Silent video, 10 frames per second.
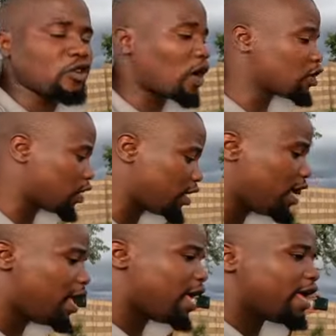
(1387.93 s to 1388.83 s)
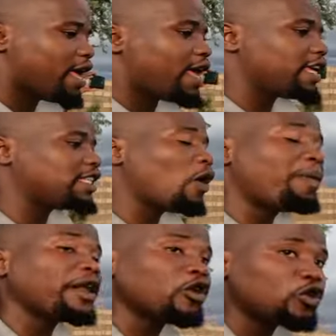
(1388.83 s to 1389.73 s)
So, actually, she
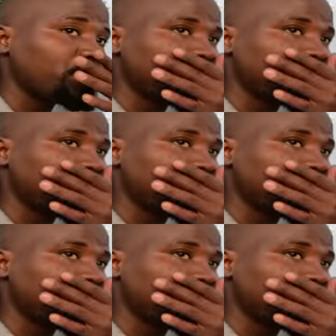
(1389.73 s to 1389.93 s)
opened a YouTube